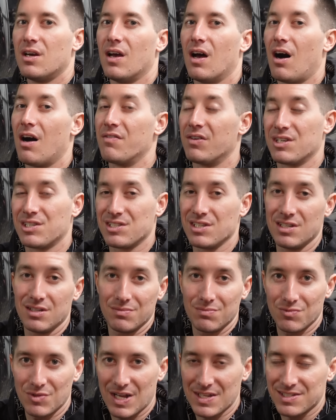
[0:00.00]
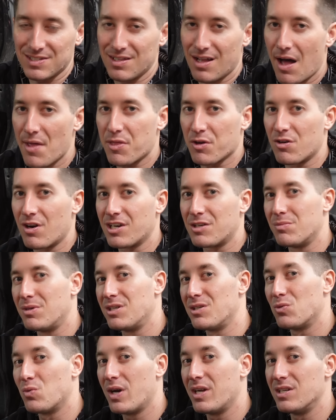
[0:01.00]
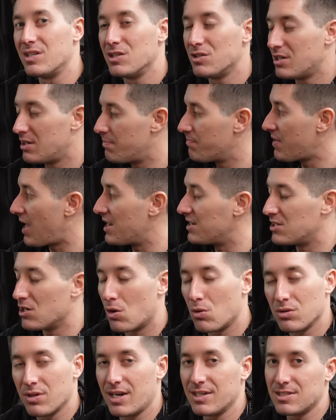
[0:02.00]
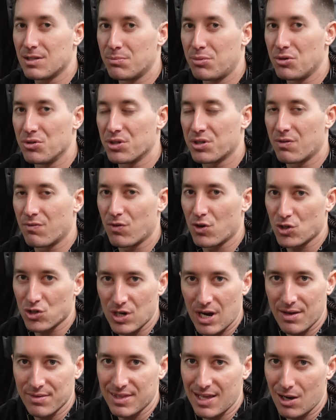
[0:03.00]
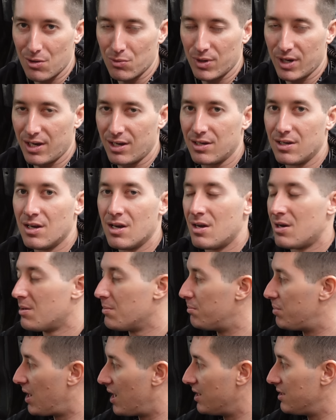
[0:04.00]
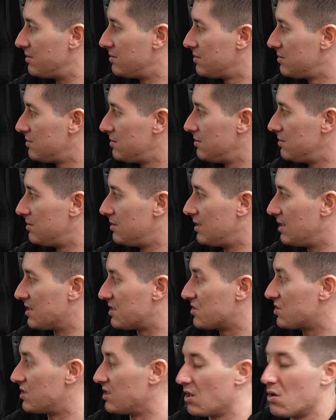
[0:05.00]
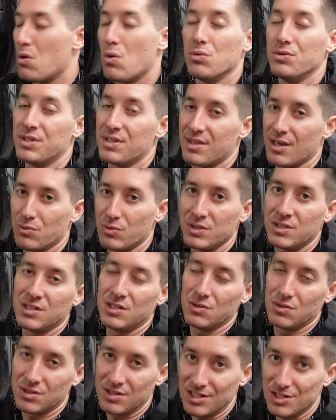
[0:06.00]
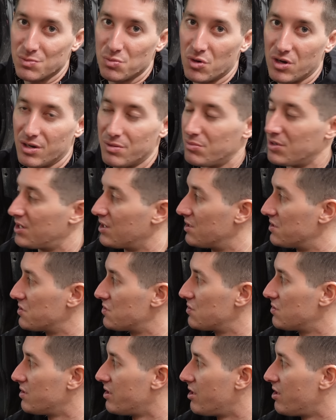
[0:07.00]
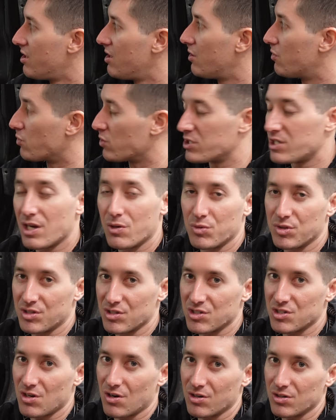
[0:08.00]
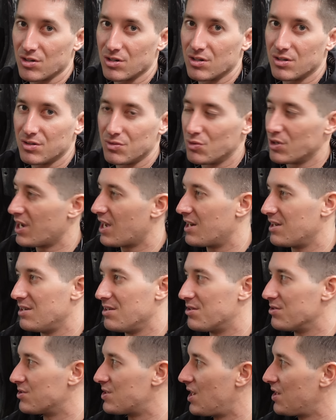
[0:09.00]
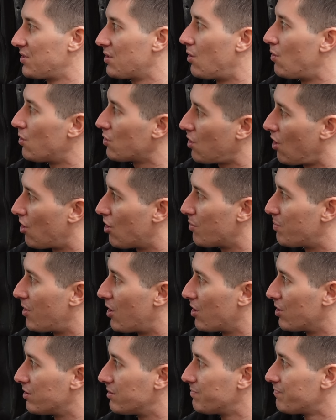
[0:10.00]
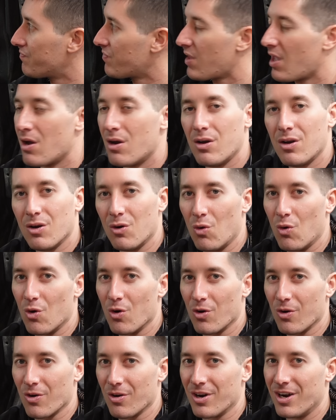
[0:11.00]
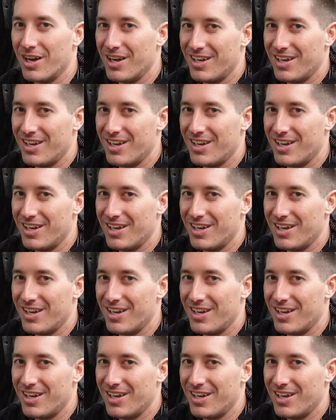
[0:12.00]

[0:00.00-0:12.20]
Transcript: Obviously, that's not the recommended way to do it. I don't like to pull the converter out that way, but it's the only thing we can do at this point because we're done with the starter. We gotta either take the whole car apart or,